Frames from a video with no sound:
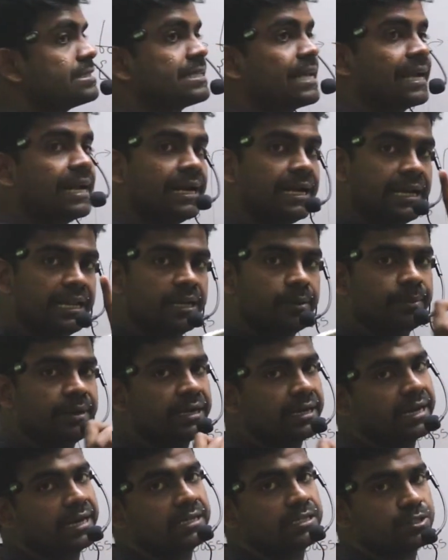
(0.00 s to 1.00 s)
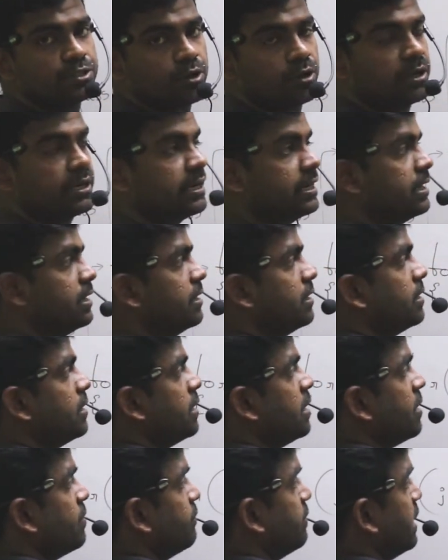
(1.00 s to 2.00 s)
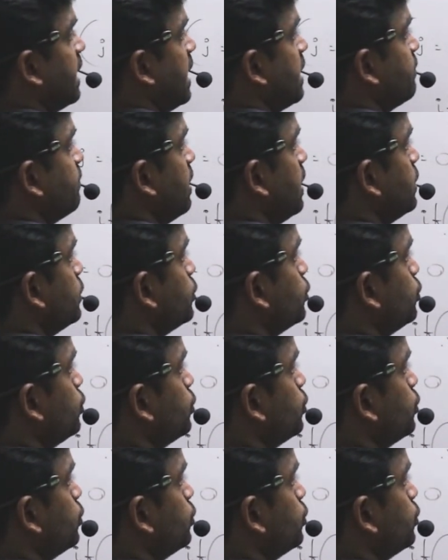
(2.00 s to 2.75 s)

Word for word: second element gets sorted. When I value